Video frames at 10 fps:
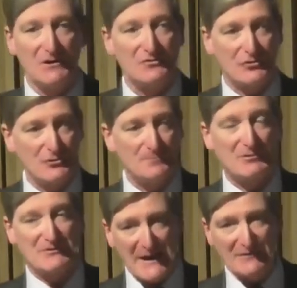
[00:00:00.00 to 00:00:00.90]
to
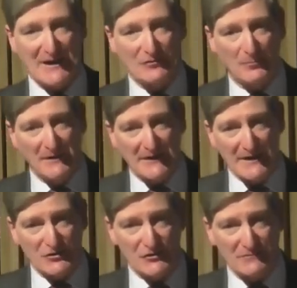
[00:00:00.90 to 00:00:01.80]
protect that
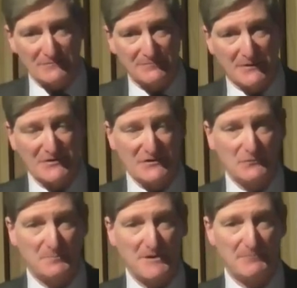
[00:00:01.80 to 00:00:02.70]
obligation because it
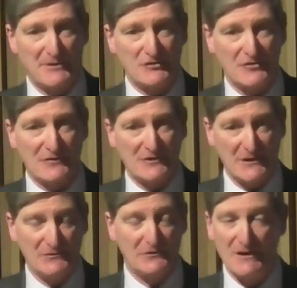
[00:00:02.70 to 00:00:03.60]
would be a breach of the
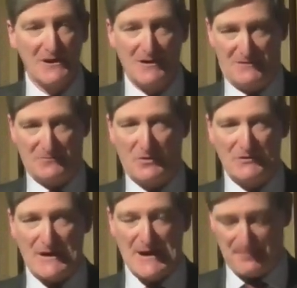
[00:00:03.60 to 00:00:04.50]
code. And
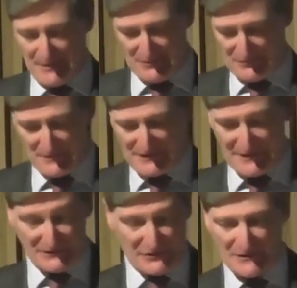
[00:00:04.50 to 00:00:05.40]
what happened with the
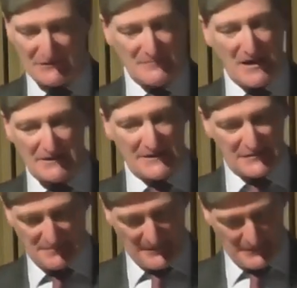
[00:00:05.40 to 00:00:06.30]
Internal
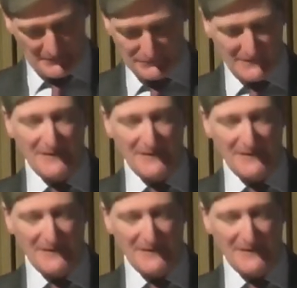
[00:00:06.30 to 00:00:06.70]
Markets Bill,